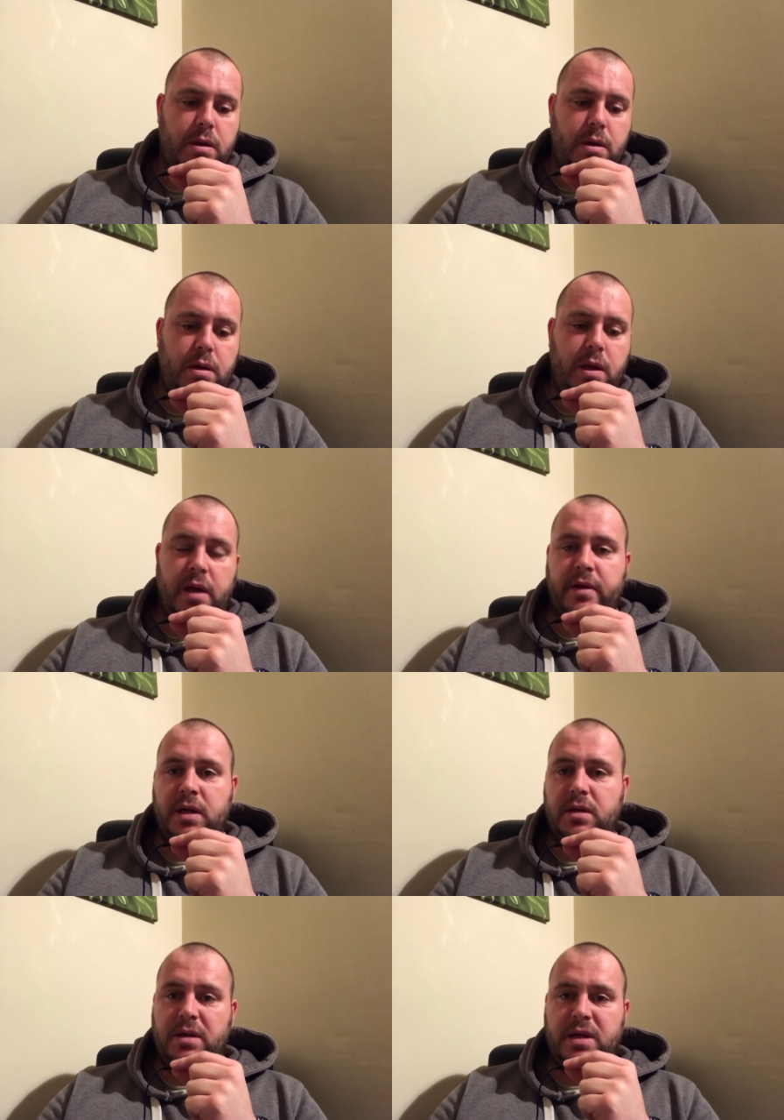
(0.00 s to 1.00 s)
the
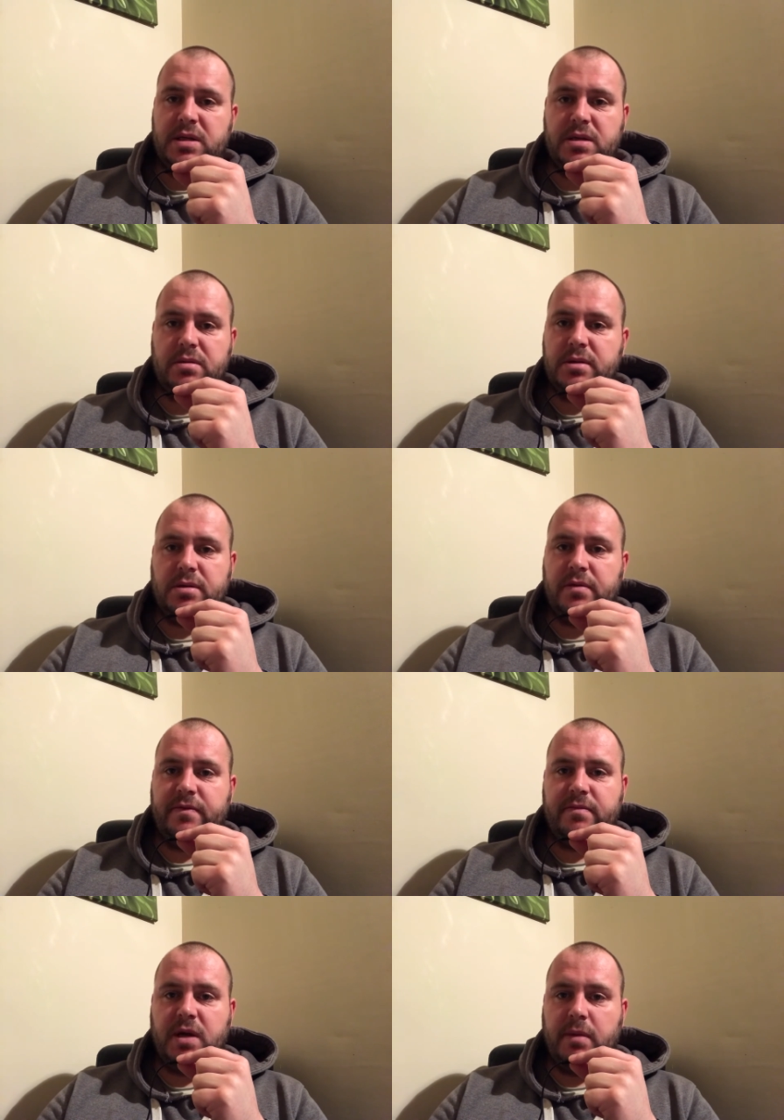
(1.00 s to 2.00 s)
last sort of
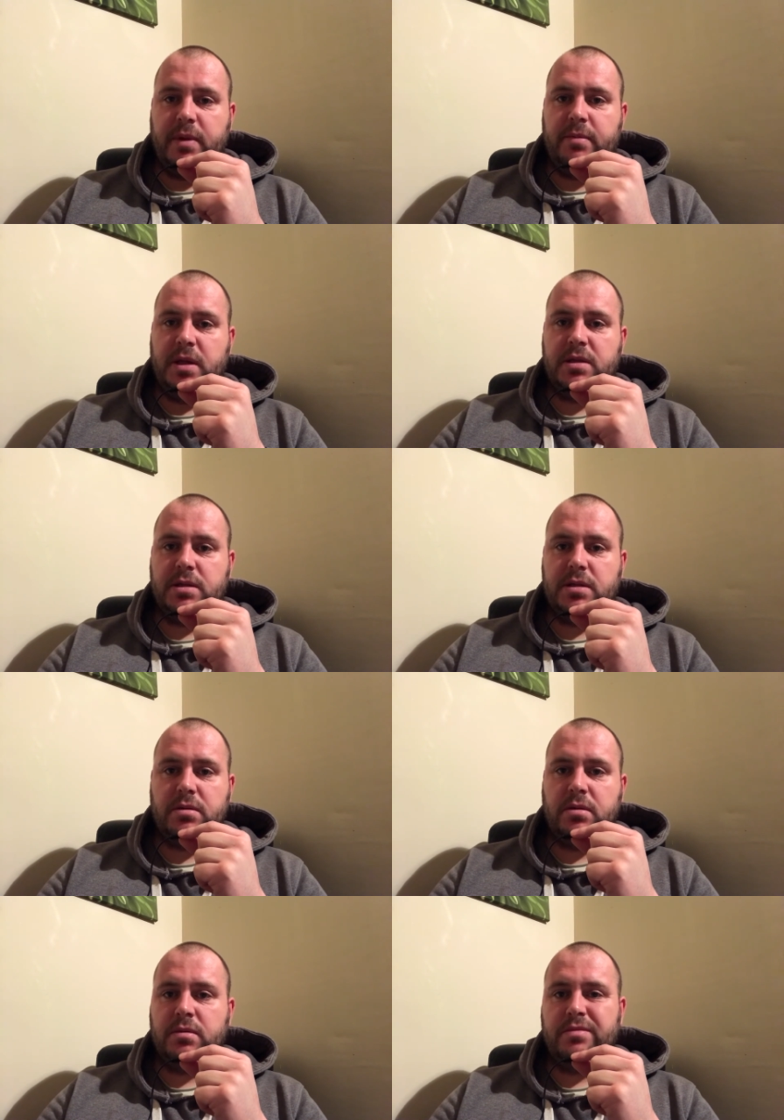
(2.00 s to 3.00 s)
couple of months
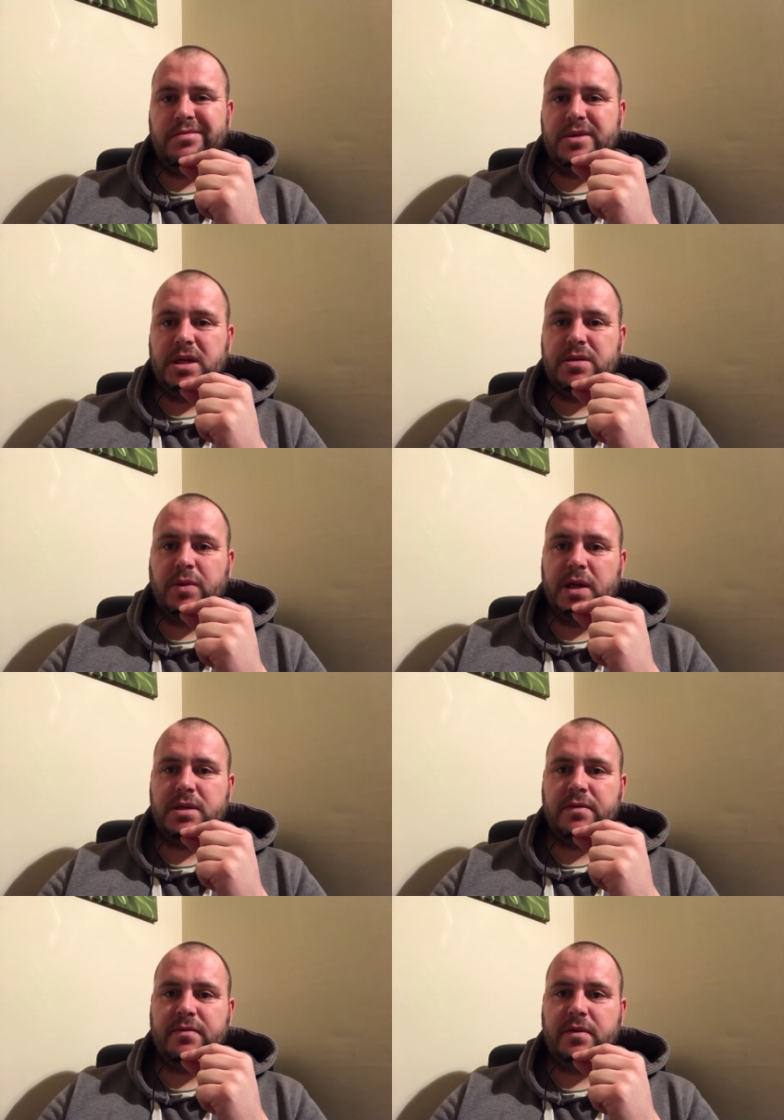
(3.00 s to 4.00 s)
or 6 weeks,
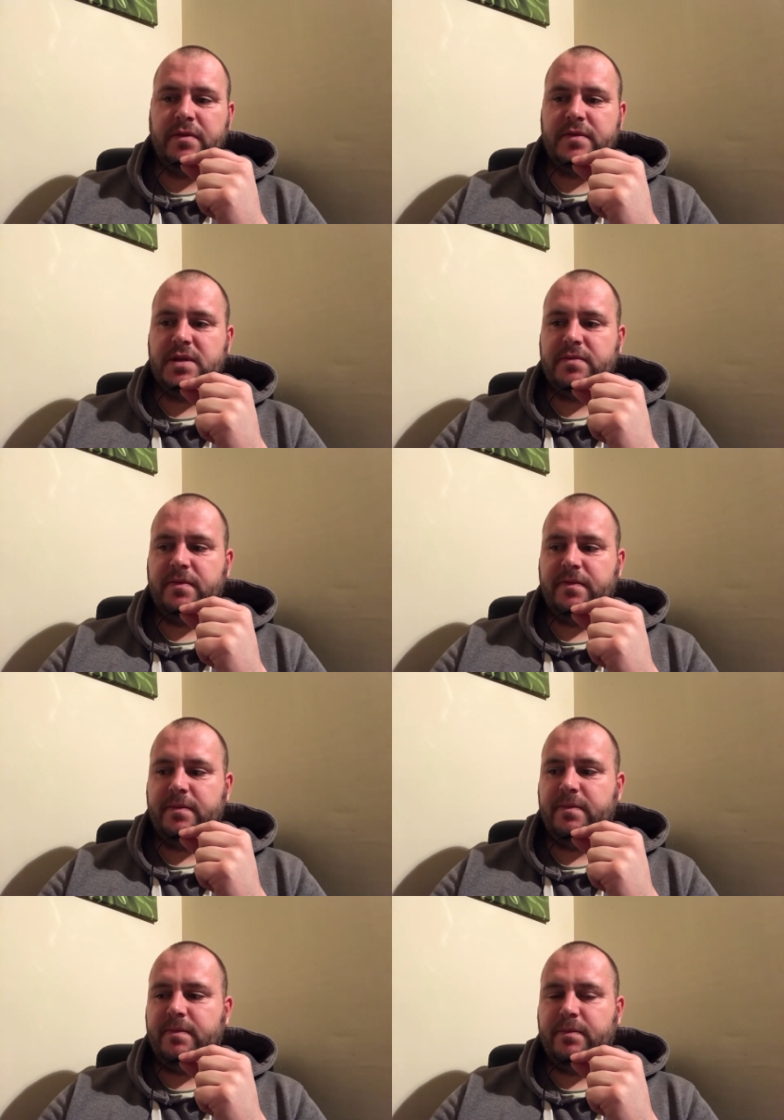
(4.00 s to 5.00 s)
I've
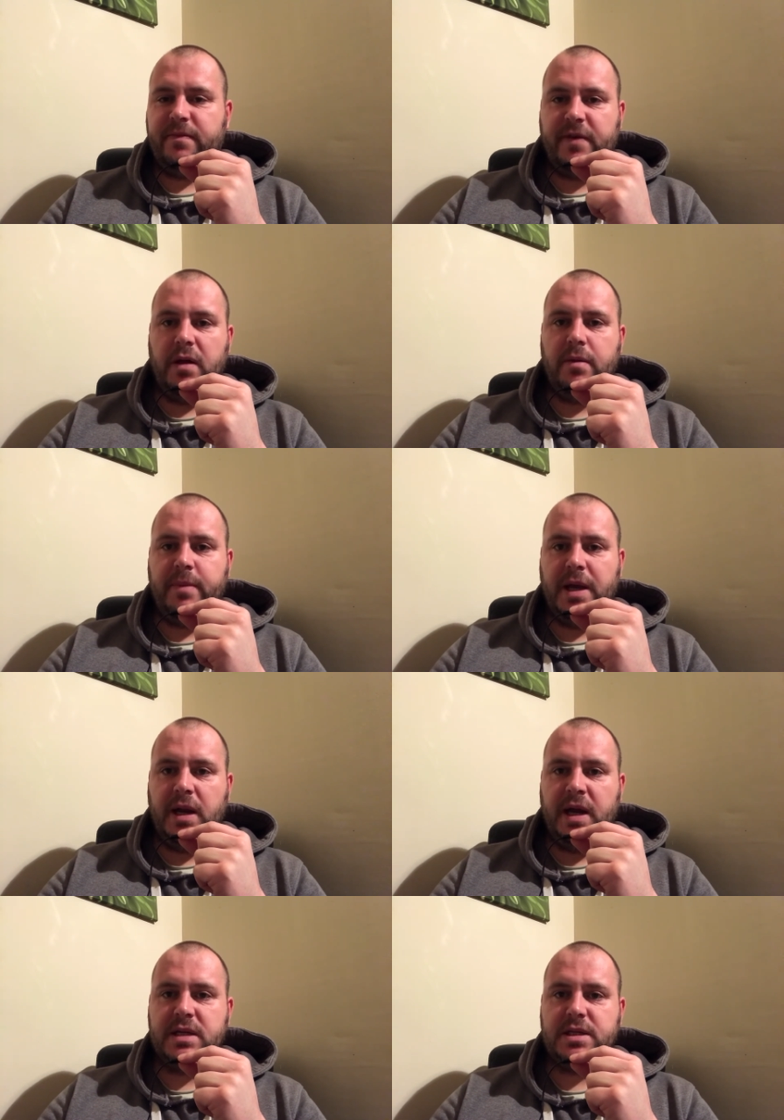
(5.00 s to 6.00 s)
felt a bit
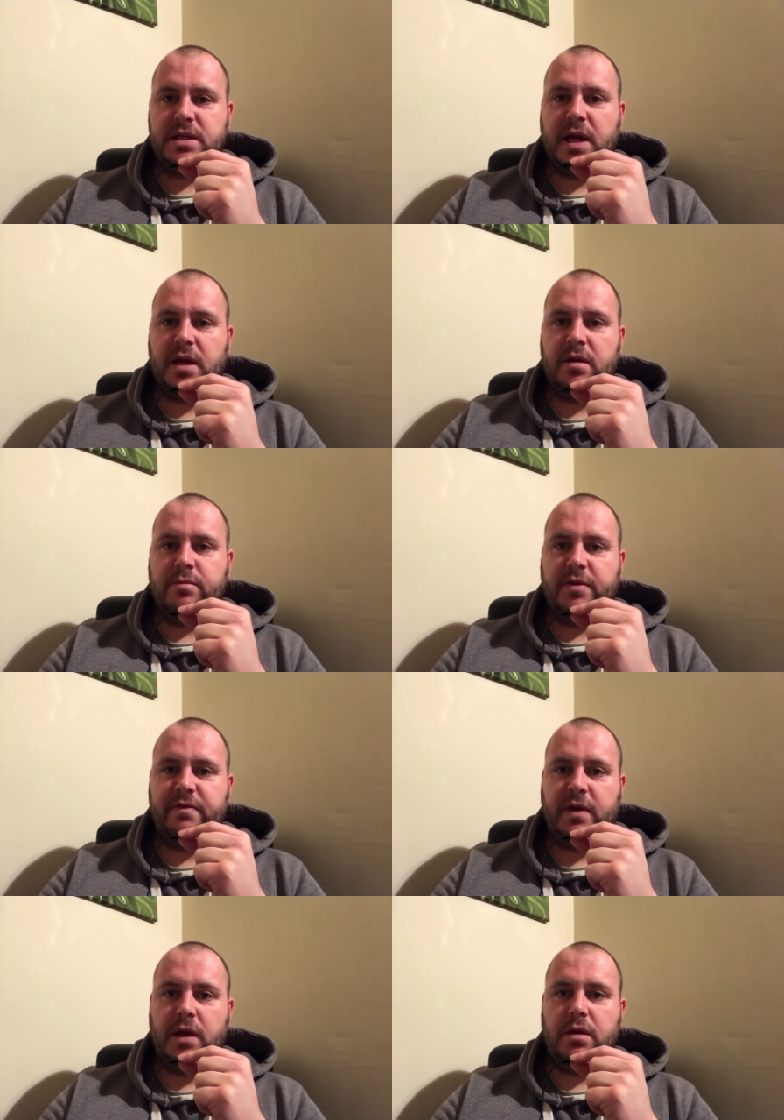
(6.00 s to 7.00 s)
less steady on my
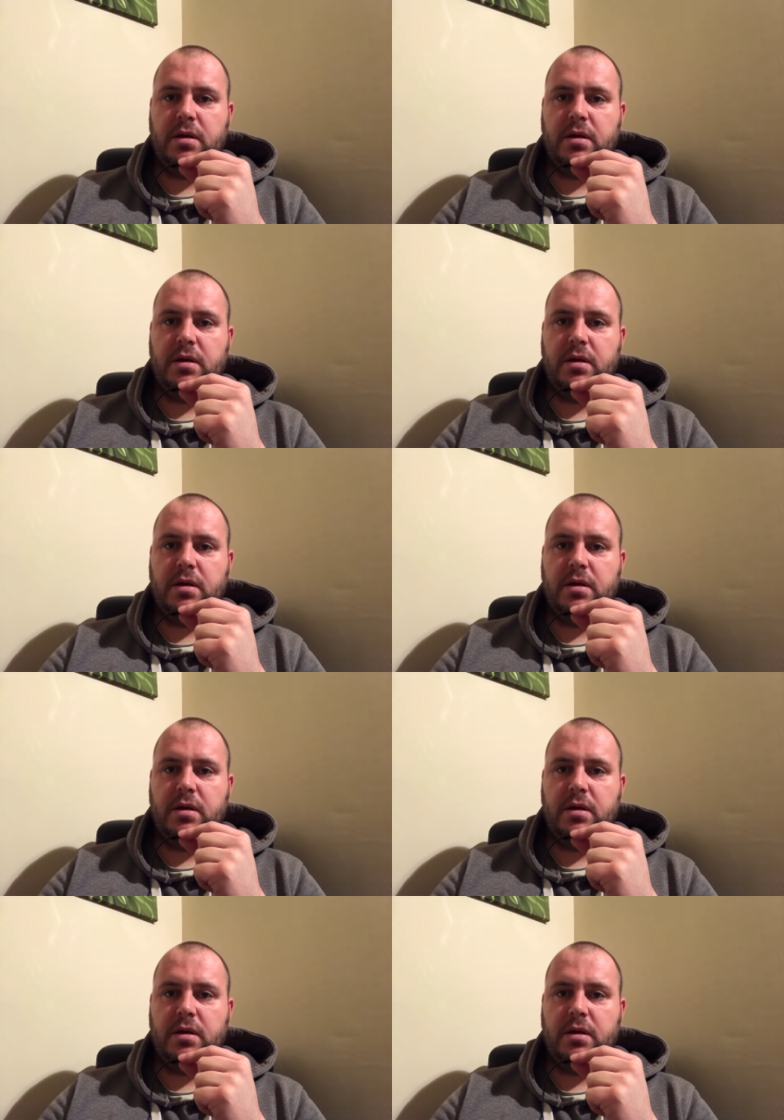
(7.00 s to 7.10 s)
feet.